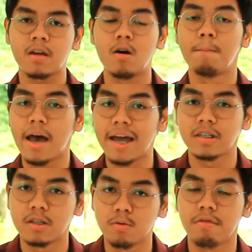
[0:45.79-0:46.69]
compared
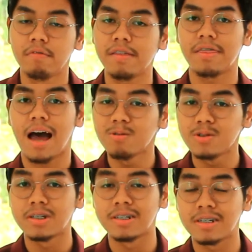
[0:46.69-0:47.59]
to
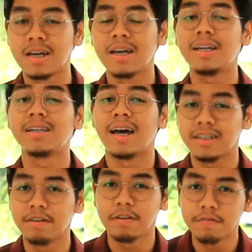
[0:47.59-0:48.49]
3,000 in the
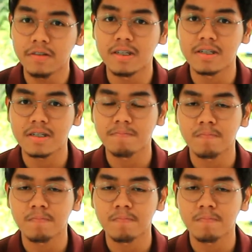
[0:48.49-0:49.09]
1950s.